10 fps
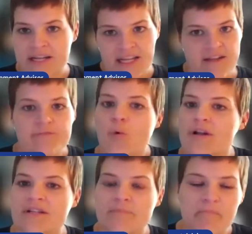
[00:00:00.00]
If
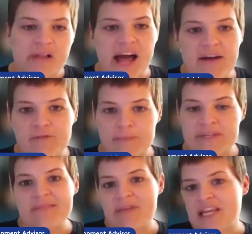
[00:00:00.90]
one platform
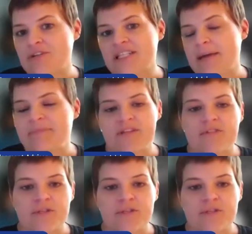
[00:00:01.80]
is being receptive